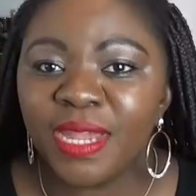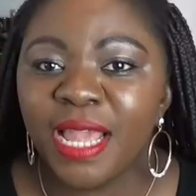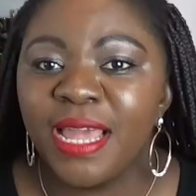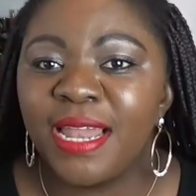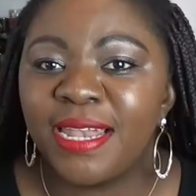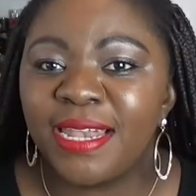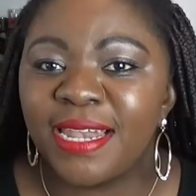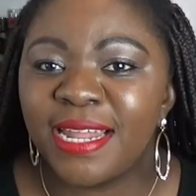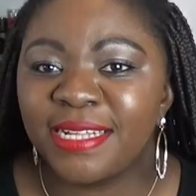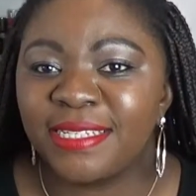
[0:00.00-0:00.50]

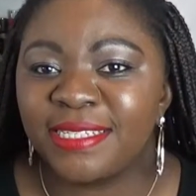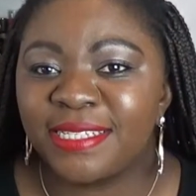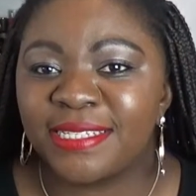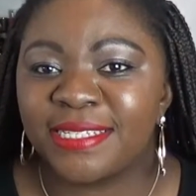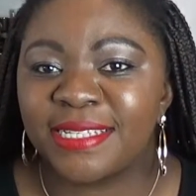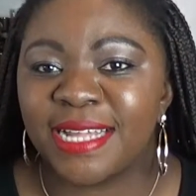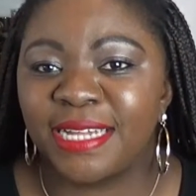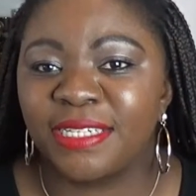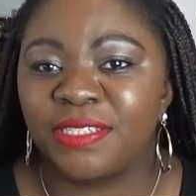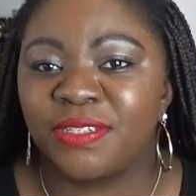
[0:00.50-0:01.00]
Let's
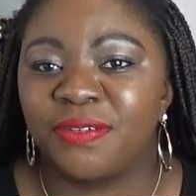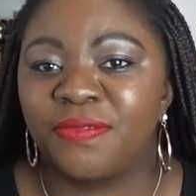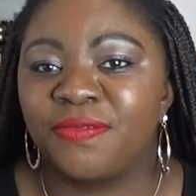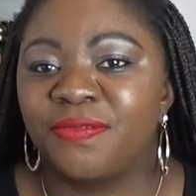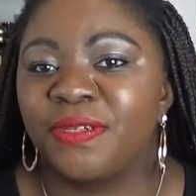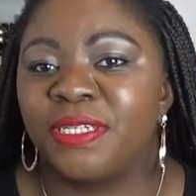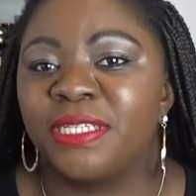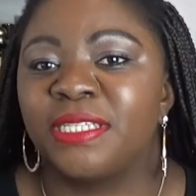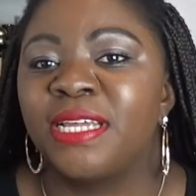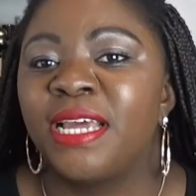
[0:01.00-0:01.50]
start off
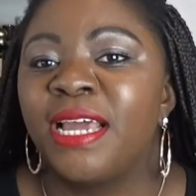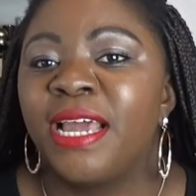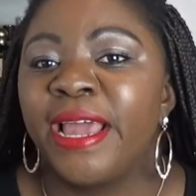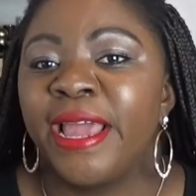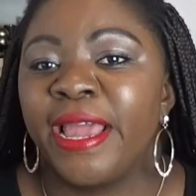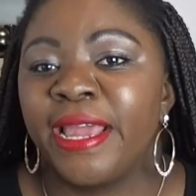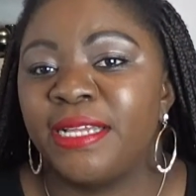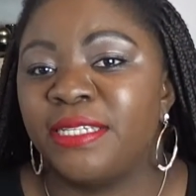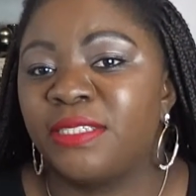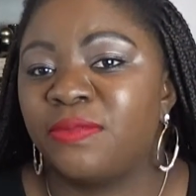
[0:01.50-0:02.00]
with
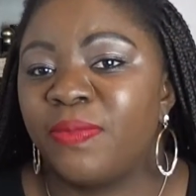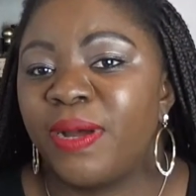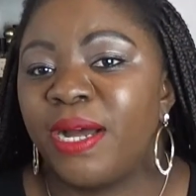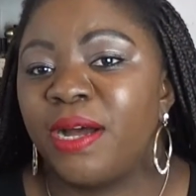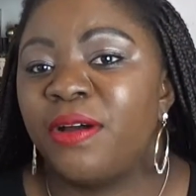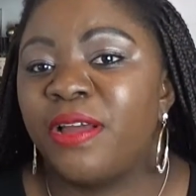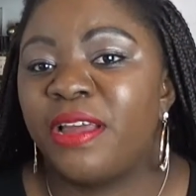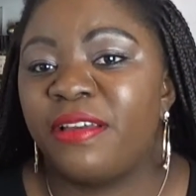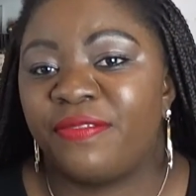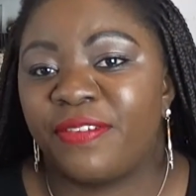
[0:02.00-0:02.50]

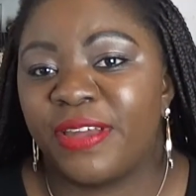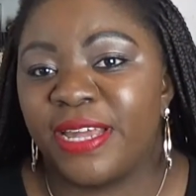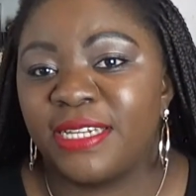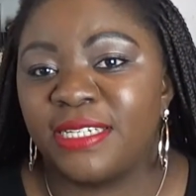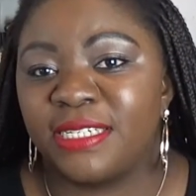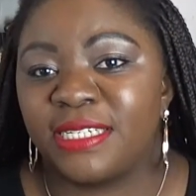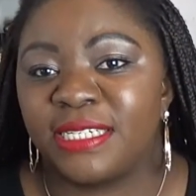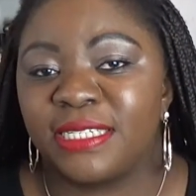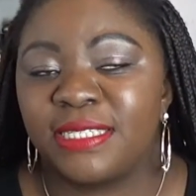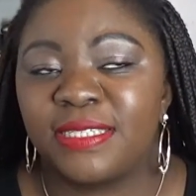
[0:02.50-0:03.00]
Ismail
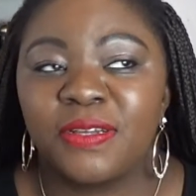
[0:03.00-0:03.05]
Efendi.